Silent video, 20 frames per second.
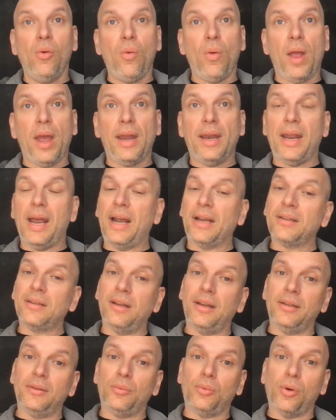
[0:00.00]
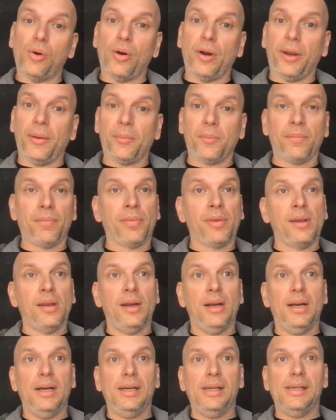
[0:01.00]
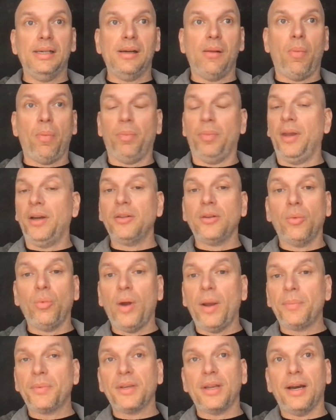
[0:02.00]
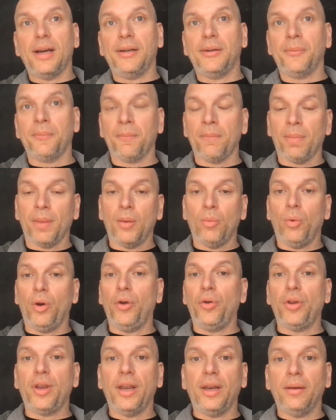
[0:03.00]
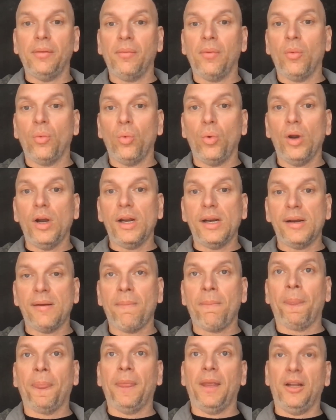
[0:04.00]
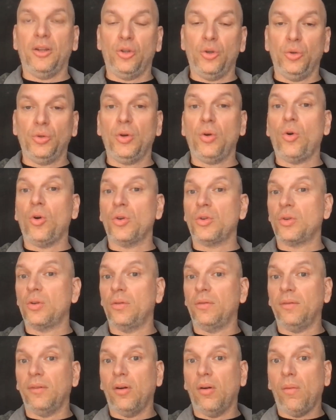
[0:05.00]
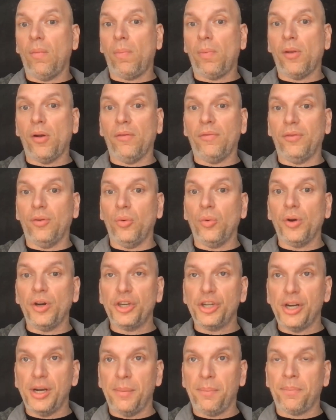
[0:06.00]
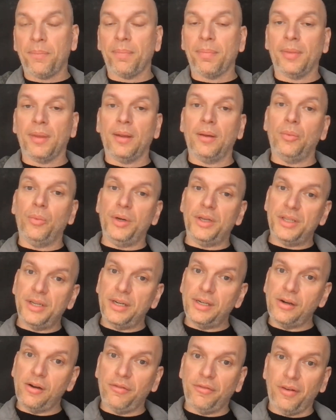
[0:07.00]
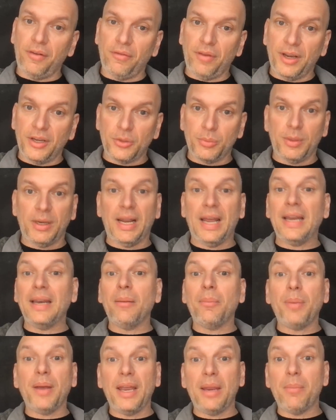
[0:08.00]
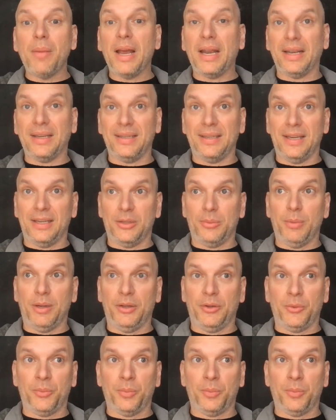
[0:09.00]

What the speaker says: and excellent ROI. There's a website where you can run a total cost of ownership, return of investment, and a payback assessment.